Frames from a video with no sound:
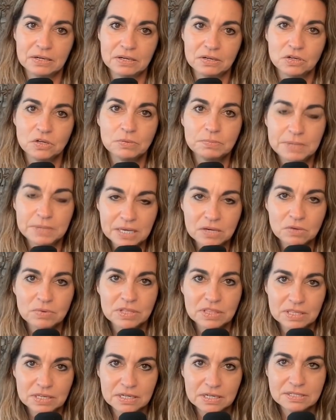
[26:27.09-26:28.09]
You're being
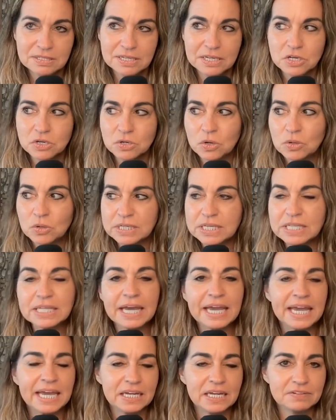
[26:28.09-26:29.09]
with it. It's like you're holding
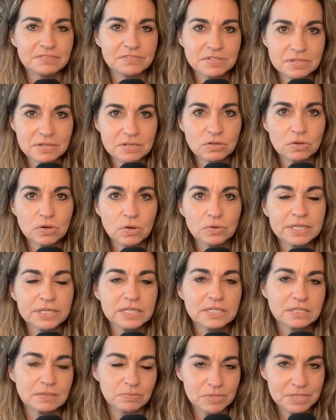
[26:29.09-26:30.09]
holding
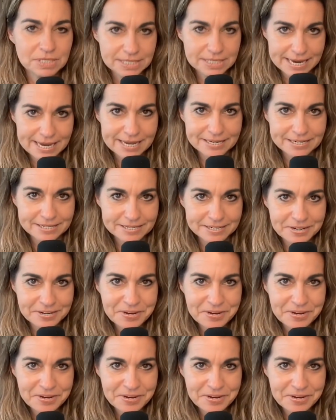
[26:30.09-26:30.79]
someone's hand.